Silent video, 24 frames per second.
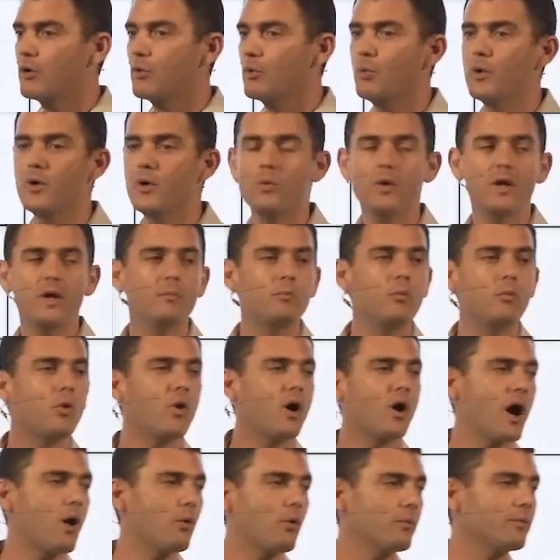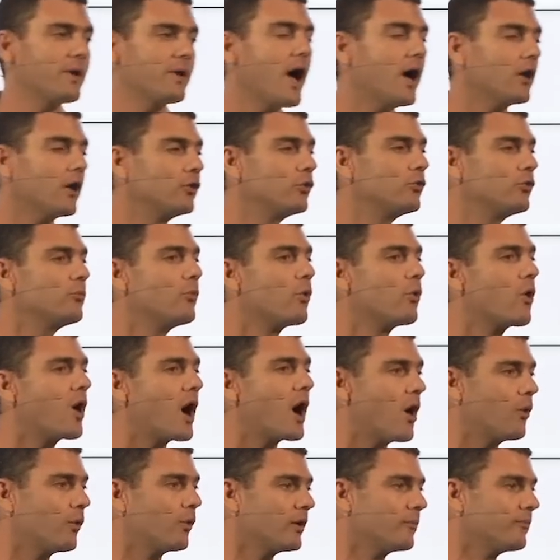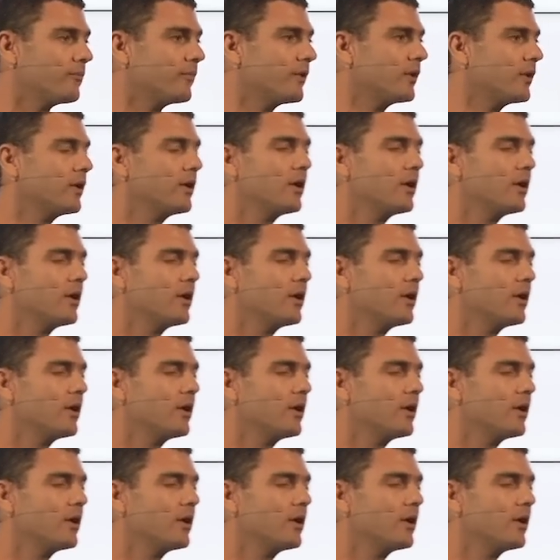We will mukawem. Nahnu mukawem.